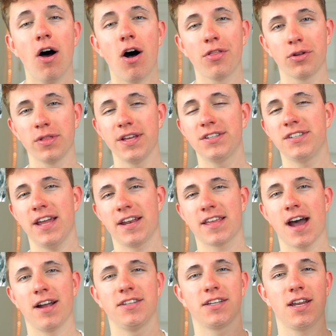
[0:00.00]
All their links
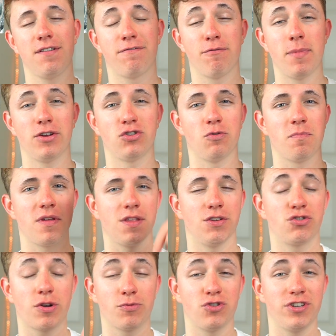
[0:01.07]
and contact information will be in the
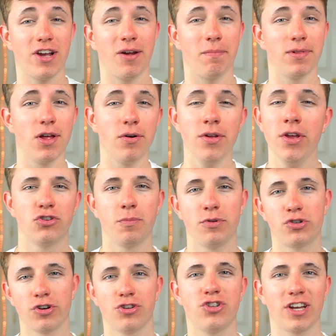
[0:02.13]
description down below, so
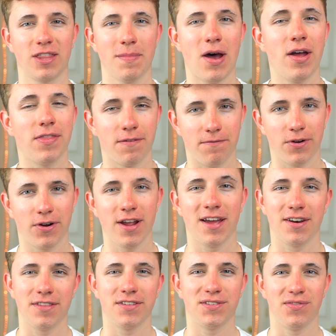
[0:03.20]
be sure to check them out at the very
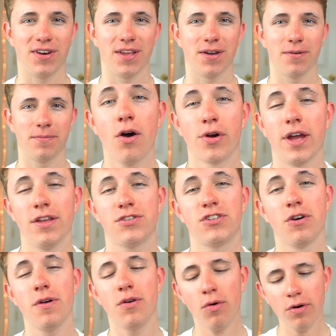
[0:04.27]
end of this video. Okay,
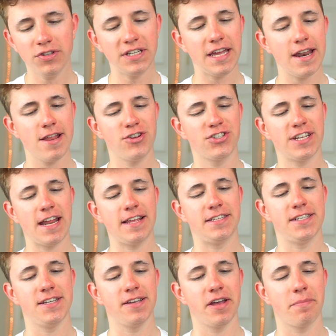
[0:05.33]
so in order to get just an
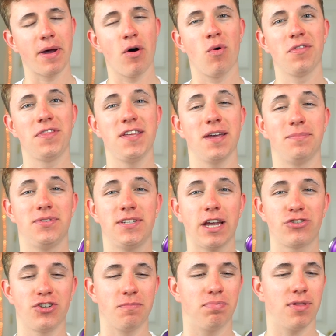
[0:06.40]
idea about what the
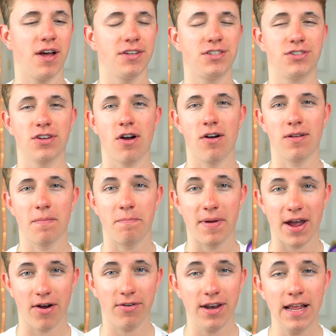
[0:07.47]
Obsession Plus is all
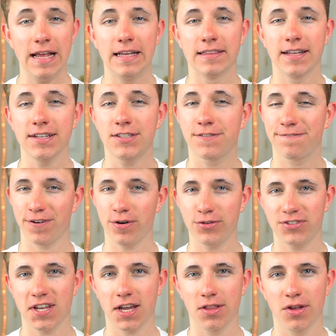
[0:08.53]
about. Let's
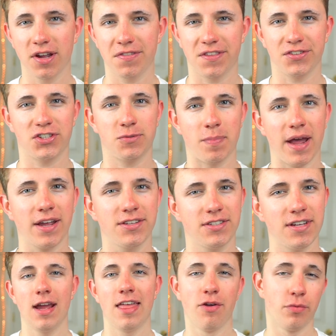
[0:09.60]
first take a look at the
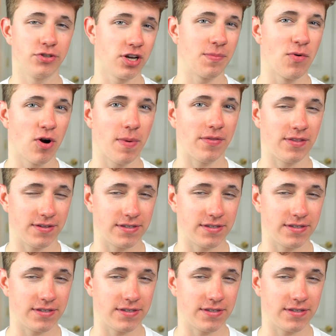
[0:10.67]
specs, and then we'll talk more about the